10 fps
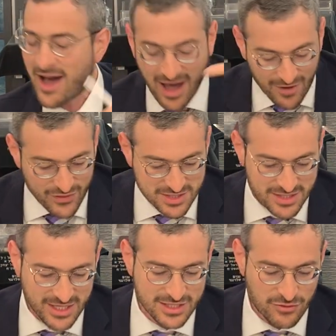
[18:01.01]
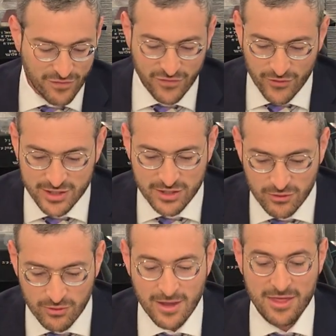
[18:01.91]
Obviously, it's referring
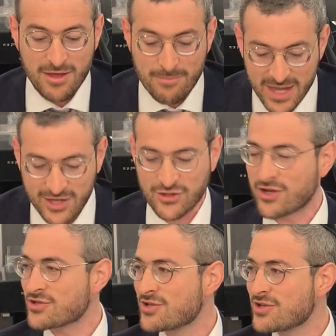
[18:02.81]
to the Mikdash.